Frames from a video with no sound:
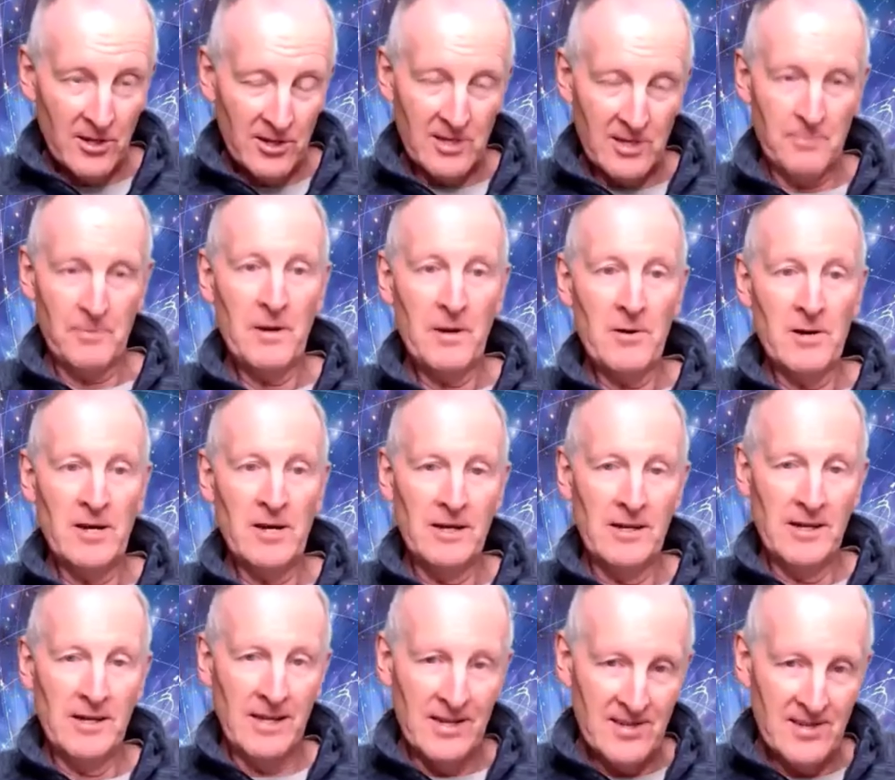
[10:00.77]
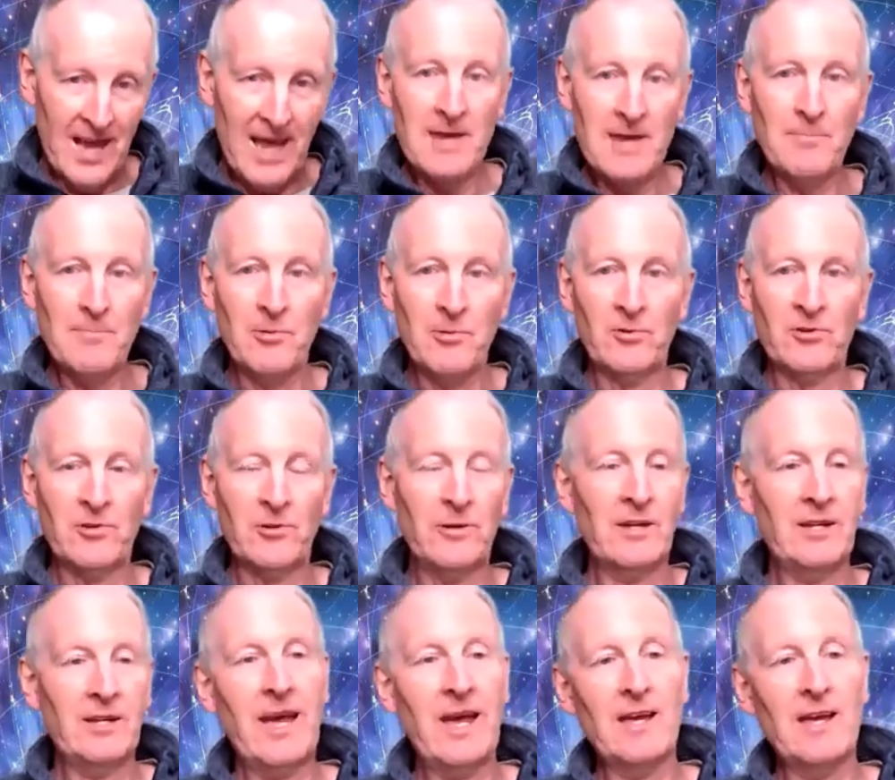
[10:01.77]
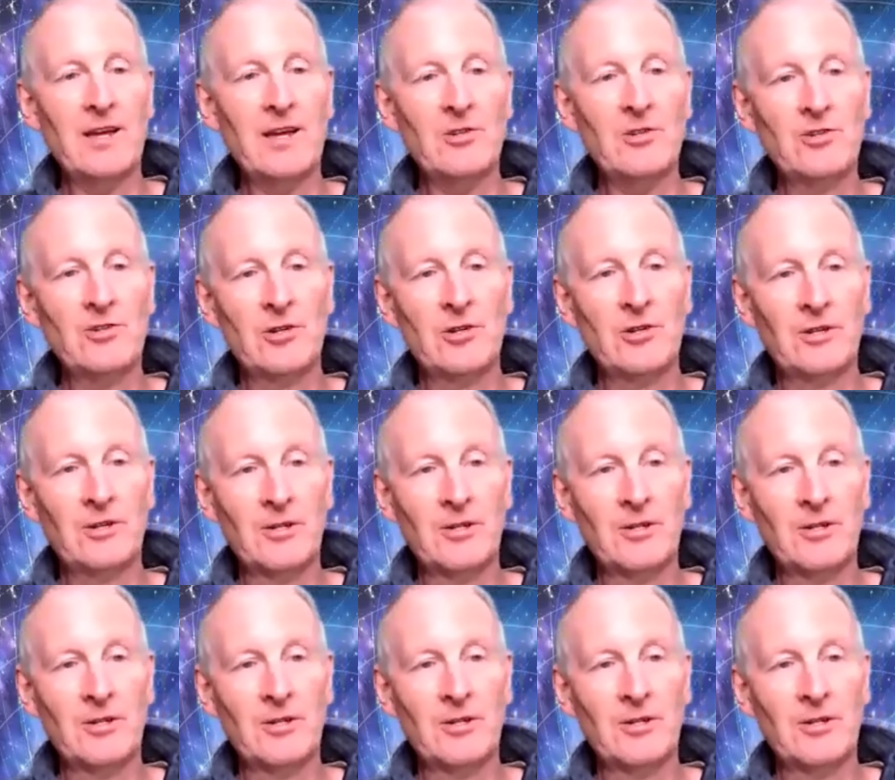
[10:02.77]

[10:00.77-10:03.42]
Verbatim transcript: your spirit is able to engage,